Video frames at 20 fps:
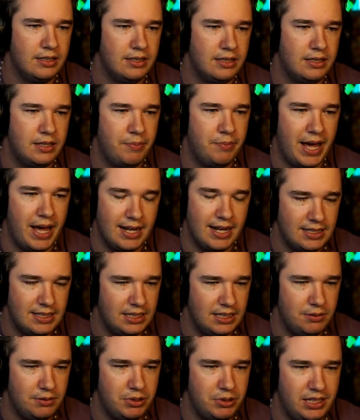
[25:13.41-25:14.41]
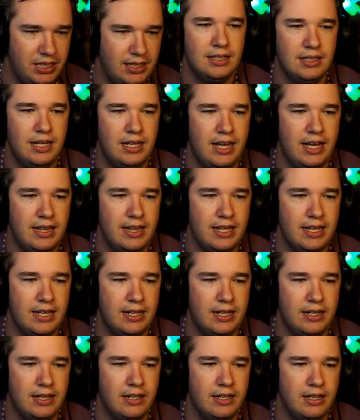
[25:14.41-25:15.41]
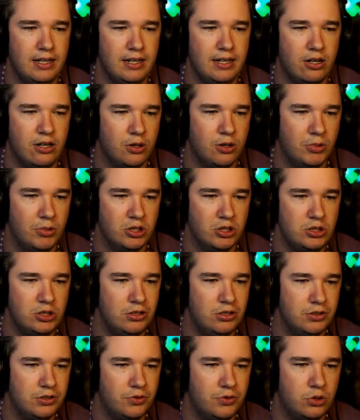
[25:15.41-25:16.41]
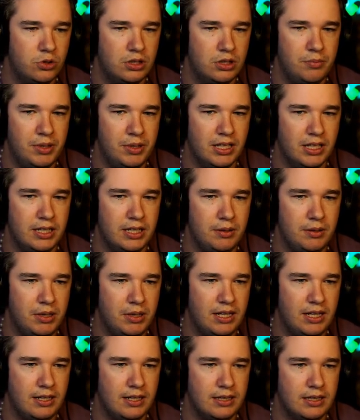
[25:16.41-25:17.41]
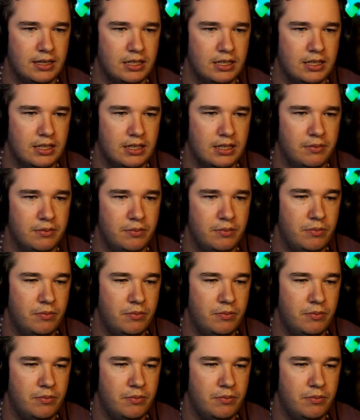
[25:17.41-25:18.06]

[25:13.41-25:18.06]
the bad TP, and then her most useful ability being the